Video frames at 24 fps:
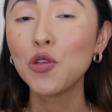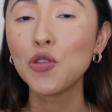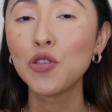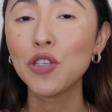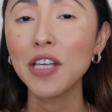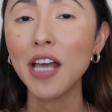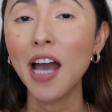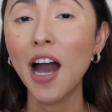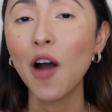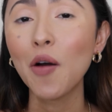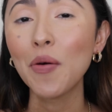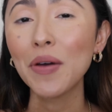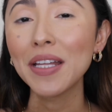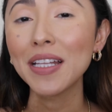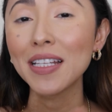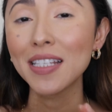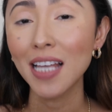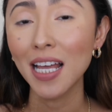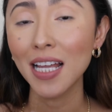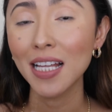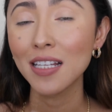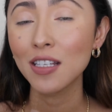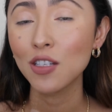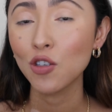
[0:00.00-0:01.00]
see how
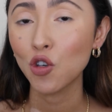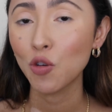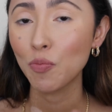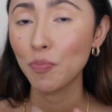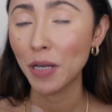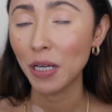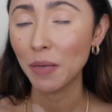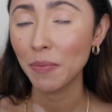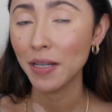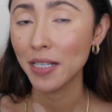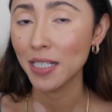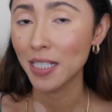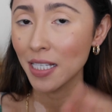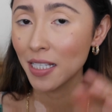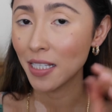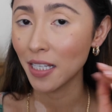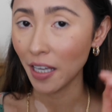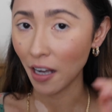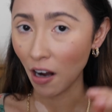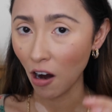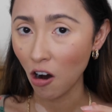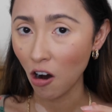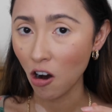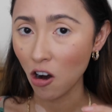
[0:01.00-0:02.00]
intense or pigmented
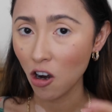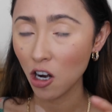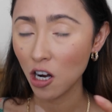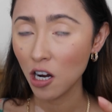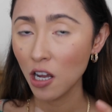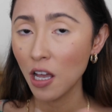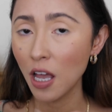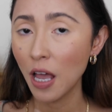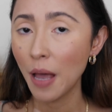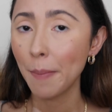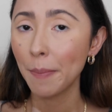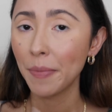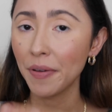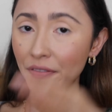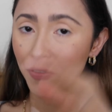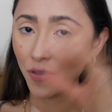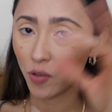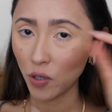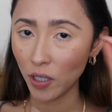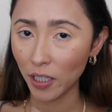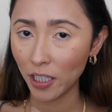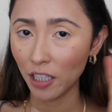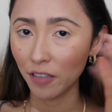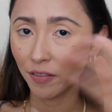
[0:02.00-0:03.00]
they are
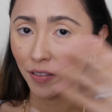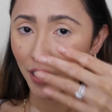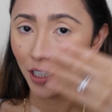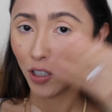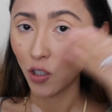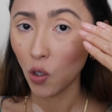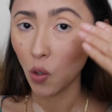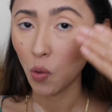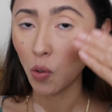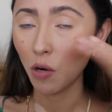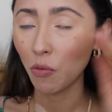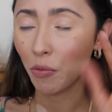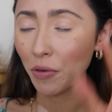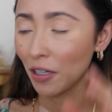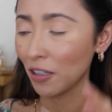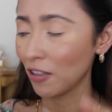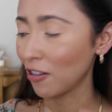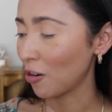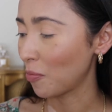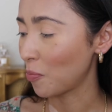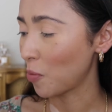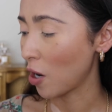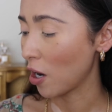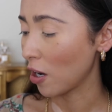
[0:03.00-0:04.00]
before I kind of like go on with a lot
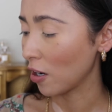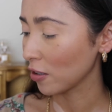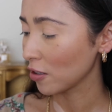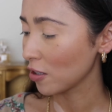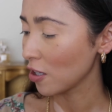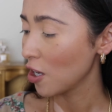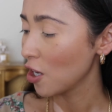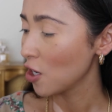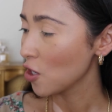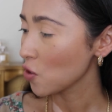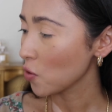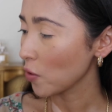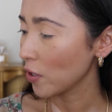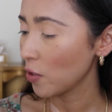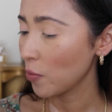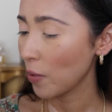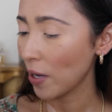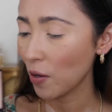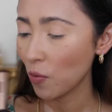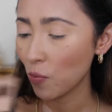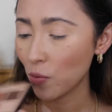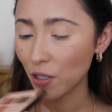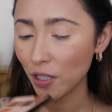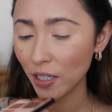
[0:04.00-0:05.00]
of product. So anyway,
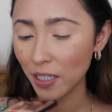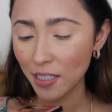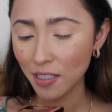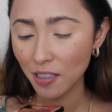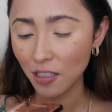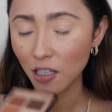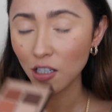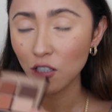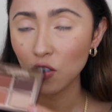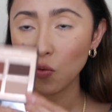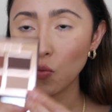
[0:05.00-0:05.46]
we're gonna start